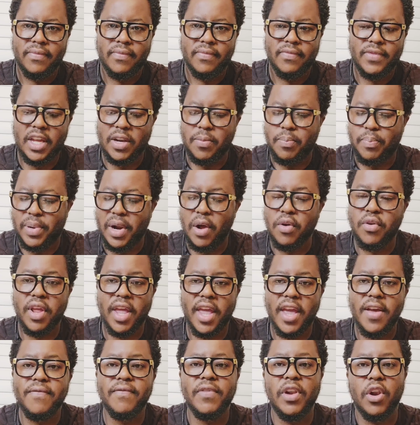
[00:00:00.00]
that brown
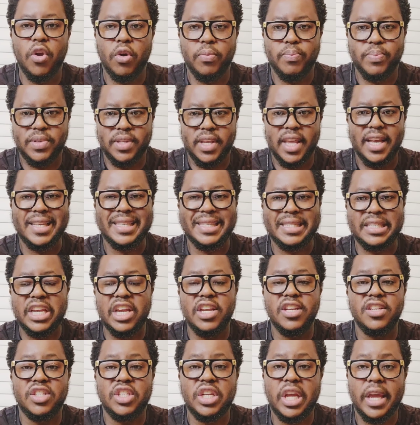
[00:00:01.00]
envelopes
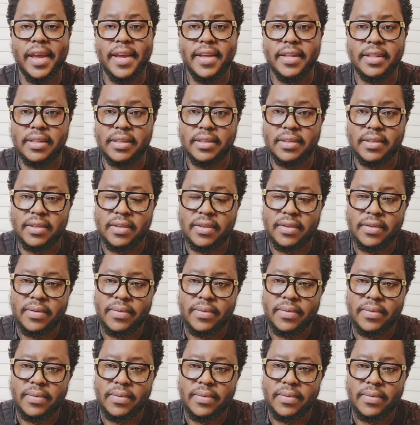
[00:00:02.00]
exchanged hands